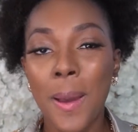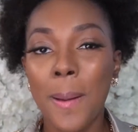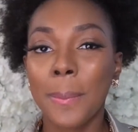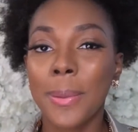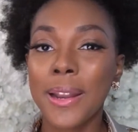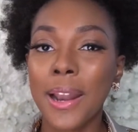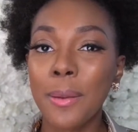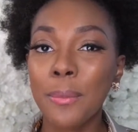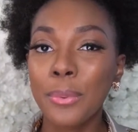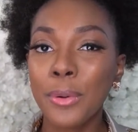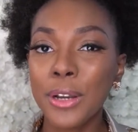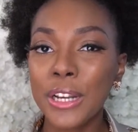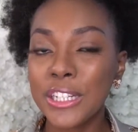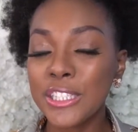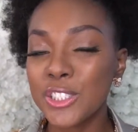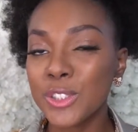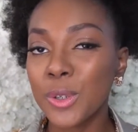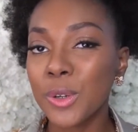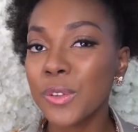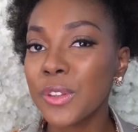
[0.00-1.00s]
but I'm pretty
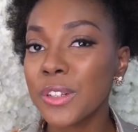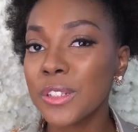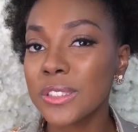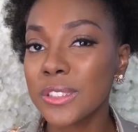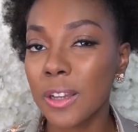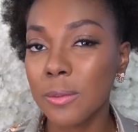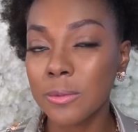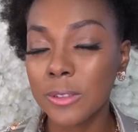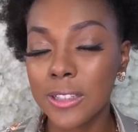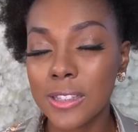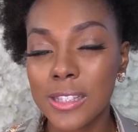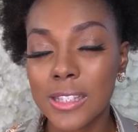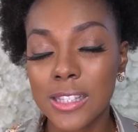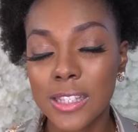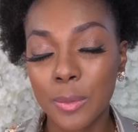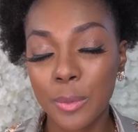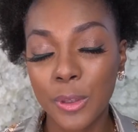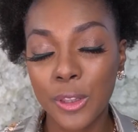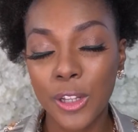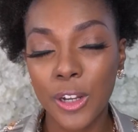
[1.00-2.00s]
sure there's something
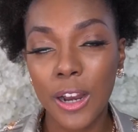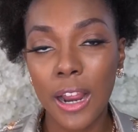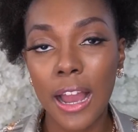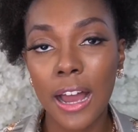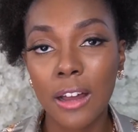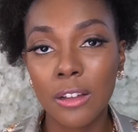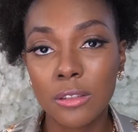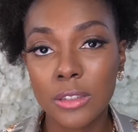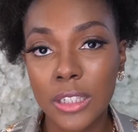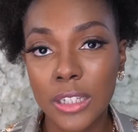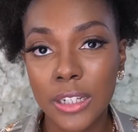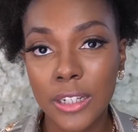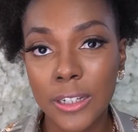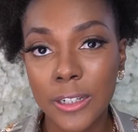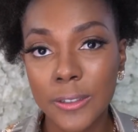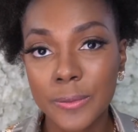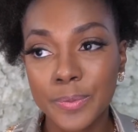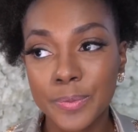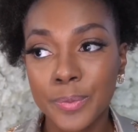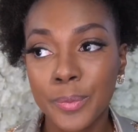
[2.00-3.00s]
similar out
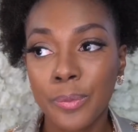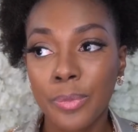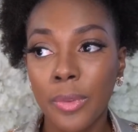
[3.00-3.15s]
there.